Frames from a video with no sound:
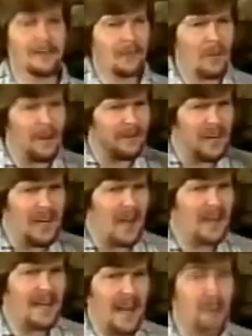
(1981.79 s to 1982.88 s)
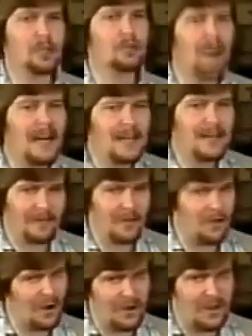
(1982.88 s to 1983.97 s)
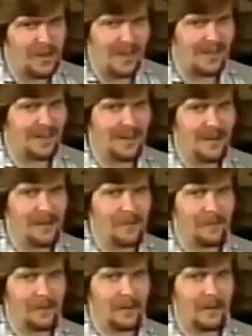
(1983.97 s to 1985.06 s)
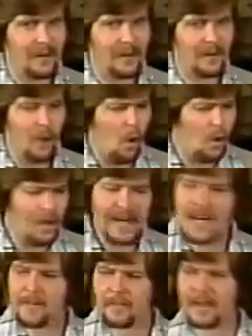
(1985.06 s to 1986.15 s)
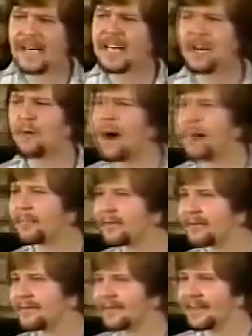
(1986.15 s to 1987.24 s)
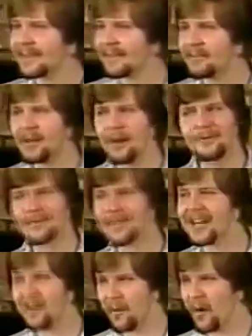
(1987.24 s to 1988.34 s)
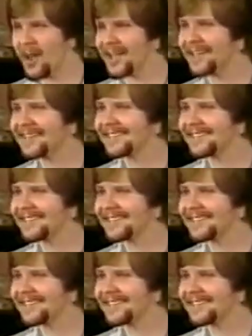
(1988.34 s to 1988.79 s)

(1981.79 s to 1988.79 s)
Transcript: If you have any idea how attractive you are to God, oh, let Him clean you up. But don't stay away.